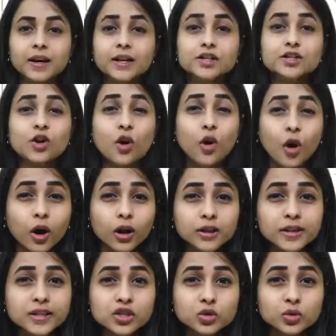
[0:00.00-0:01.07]
So all
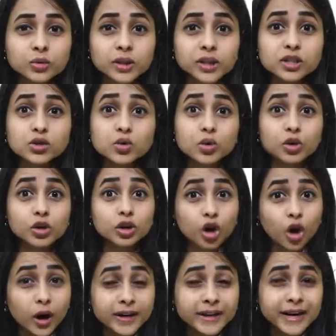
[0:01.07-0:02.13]
the students who could
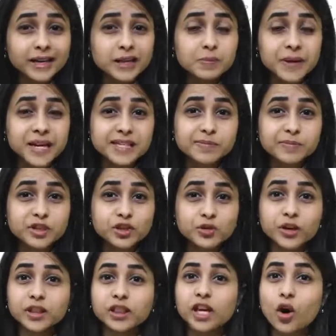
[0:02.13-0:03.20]
not get a placement
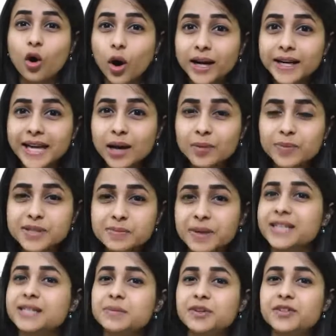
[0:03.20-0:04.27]
during the on-campus
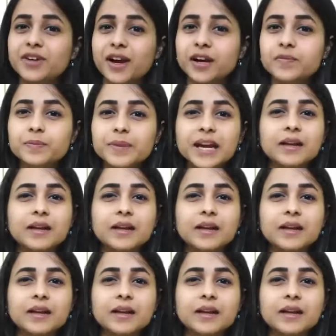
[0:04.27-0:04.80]
placement drive,